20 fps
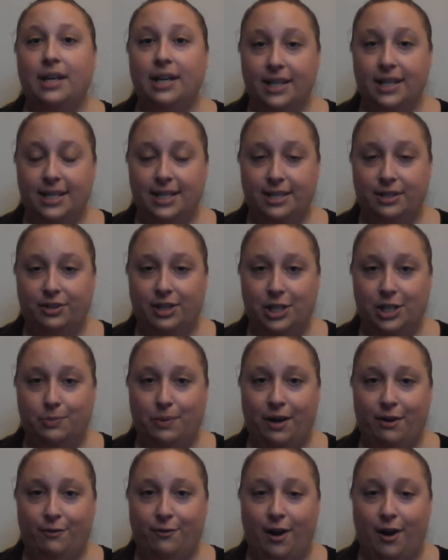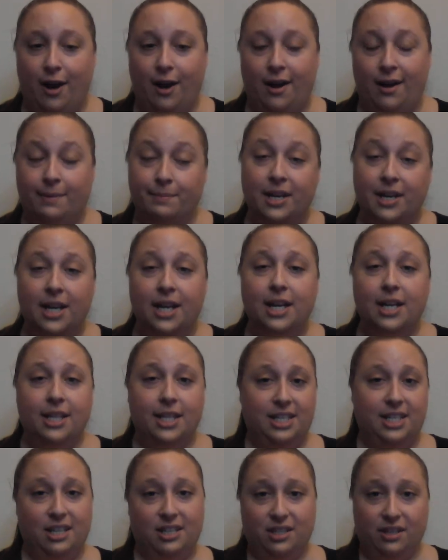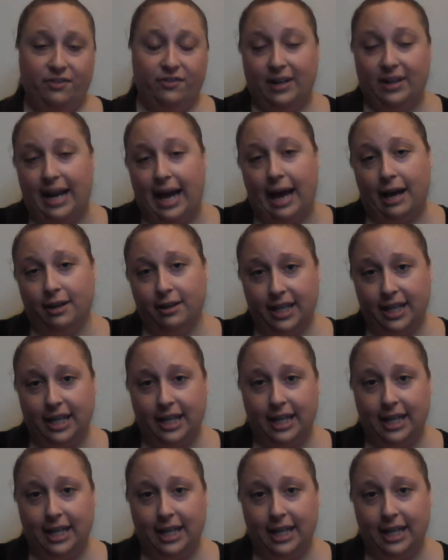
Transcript: The series went from the season finale